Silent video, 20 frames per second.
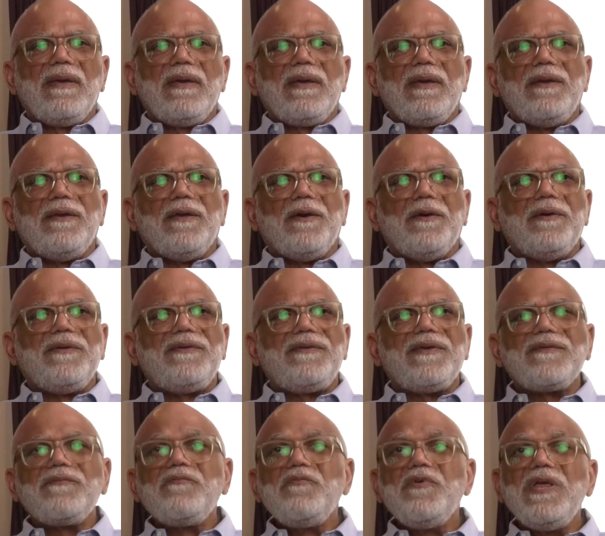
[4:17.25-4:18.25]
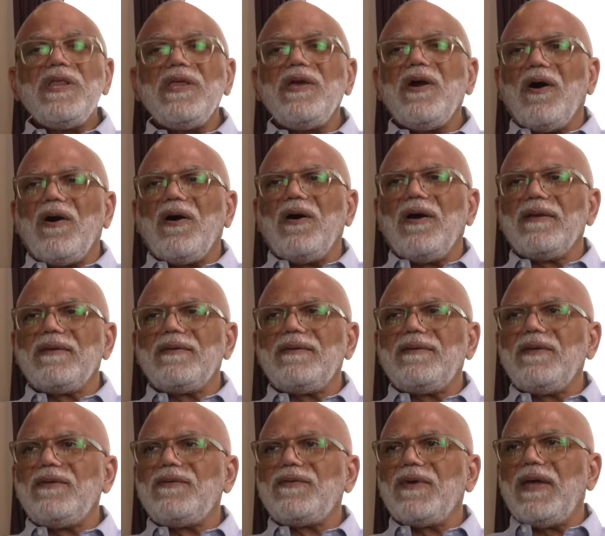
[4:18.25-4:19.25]
You know, it's just really hard
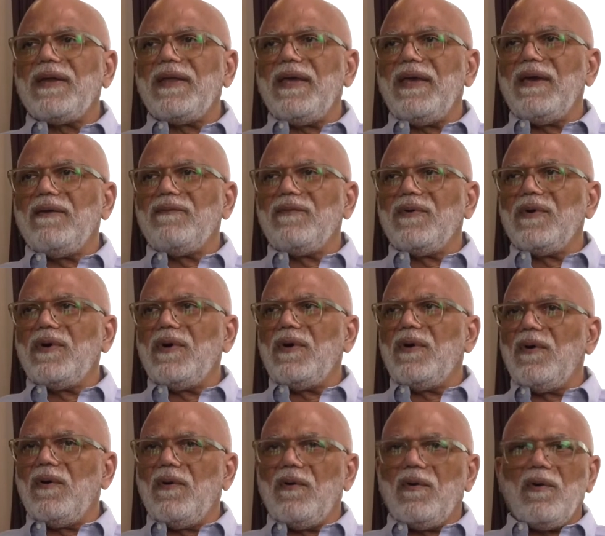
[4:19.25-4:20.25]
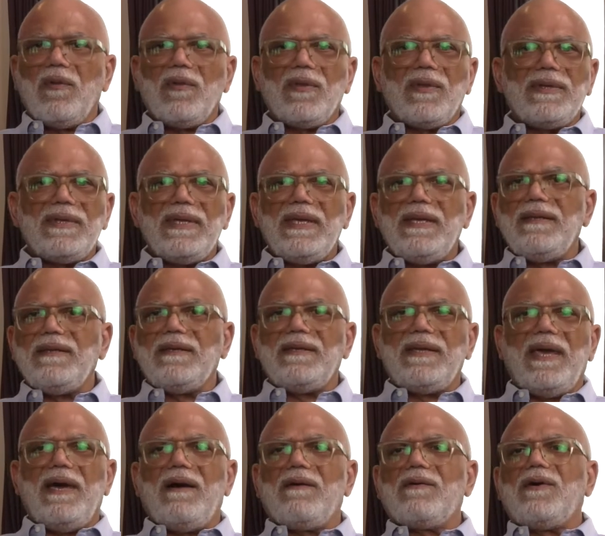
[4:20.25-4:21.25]
to try to have all and any of
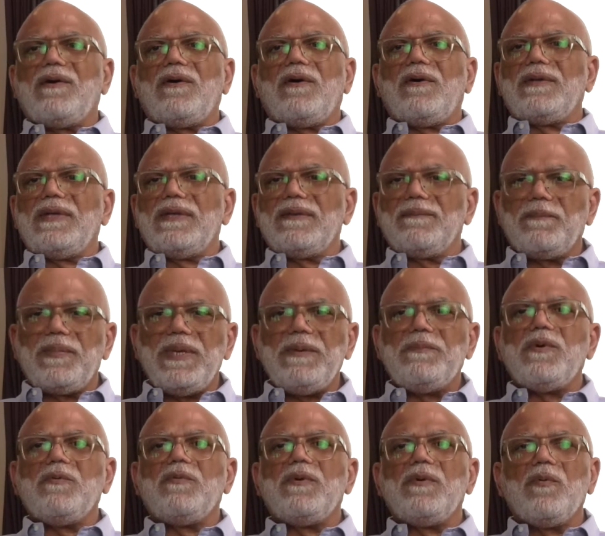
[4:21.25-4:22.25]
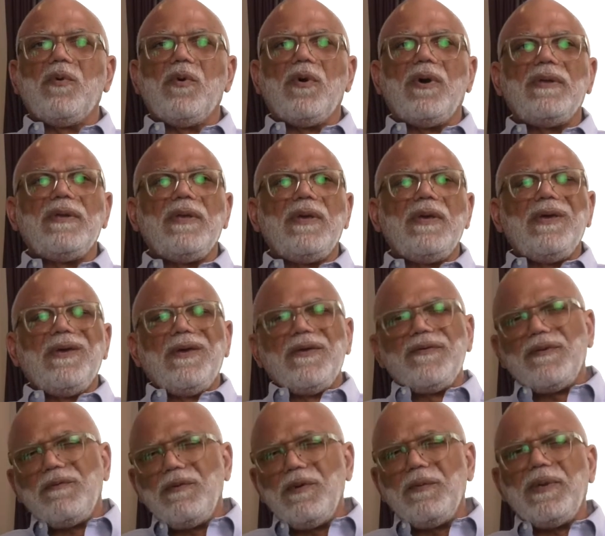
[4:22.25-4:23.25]
the alcohol that people would want.
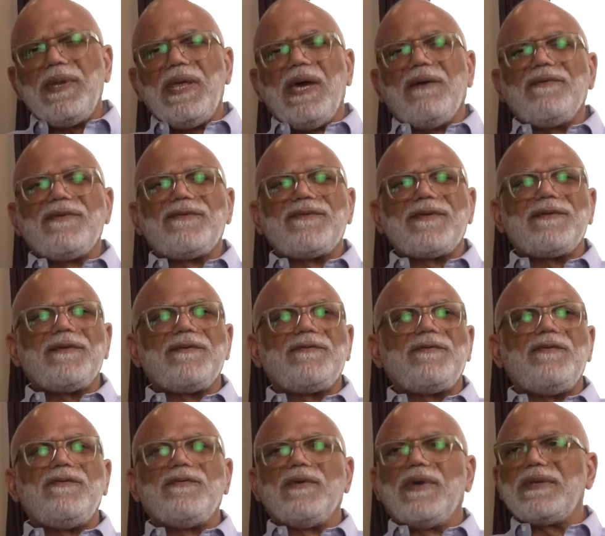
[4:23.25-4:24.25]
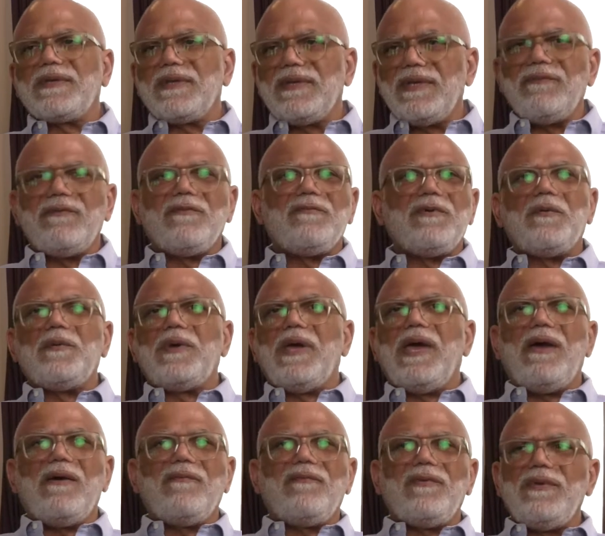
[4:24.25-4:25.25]
So we would have a signature drink that everyone would
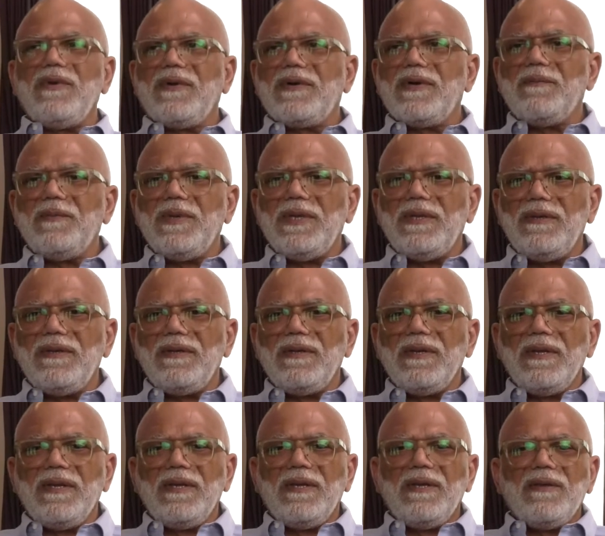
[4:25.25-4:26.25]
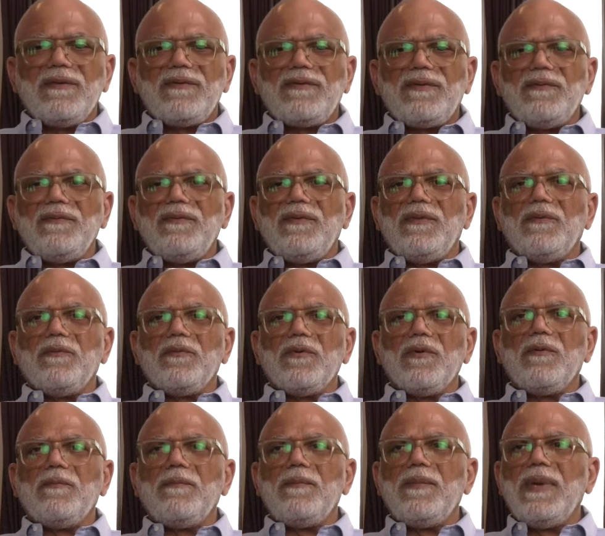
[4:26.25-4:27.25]
have when you come in to the
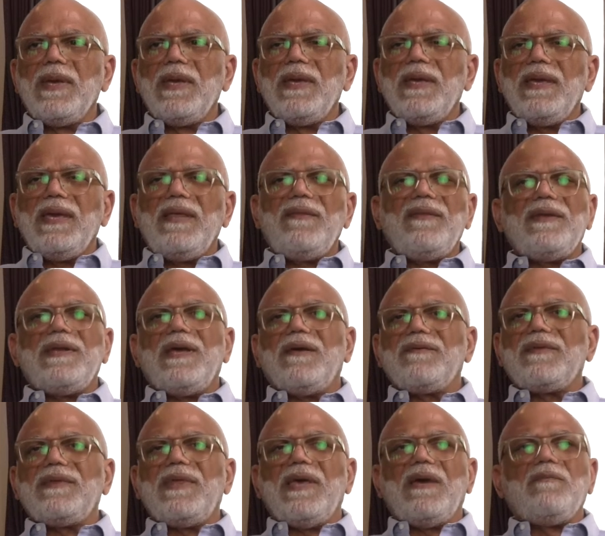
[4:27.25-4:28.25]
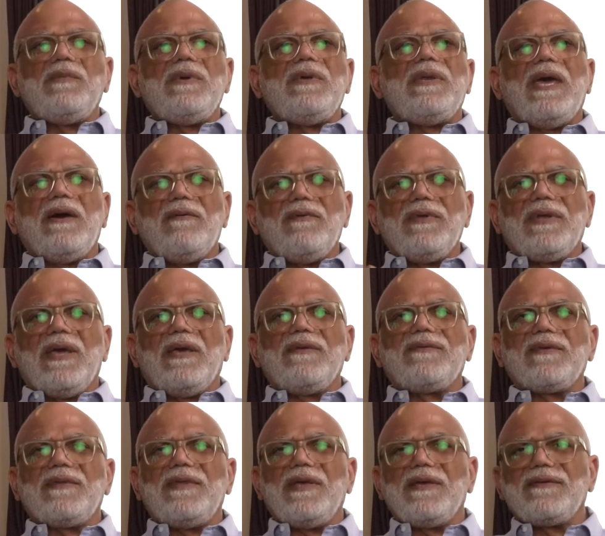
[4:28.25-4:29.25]
room. And then after that, we'd have a nice
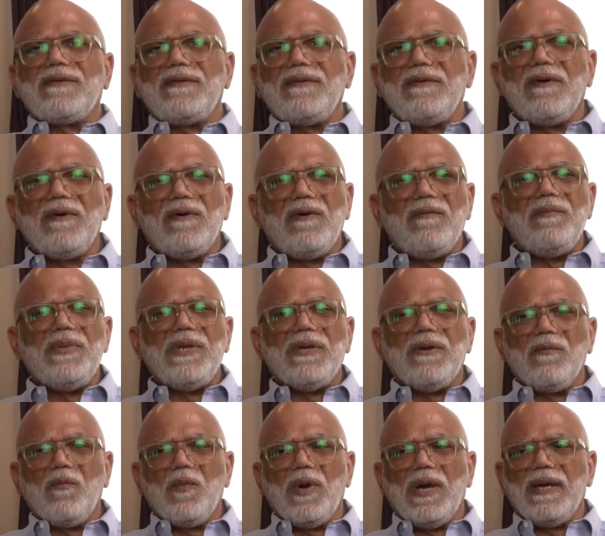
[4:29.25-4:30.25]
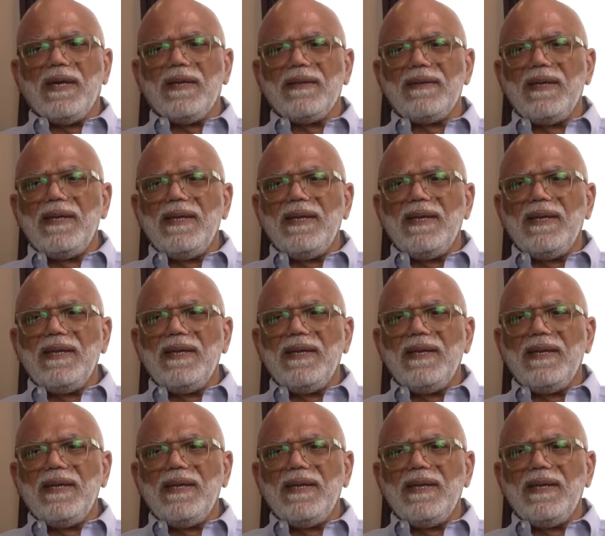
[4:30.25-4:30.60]
selection of beer and wine.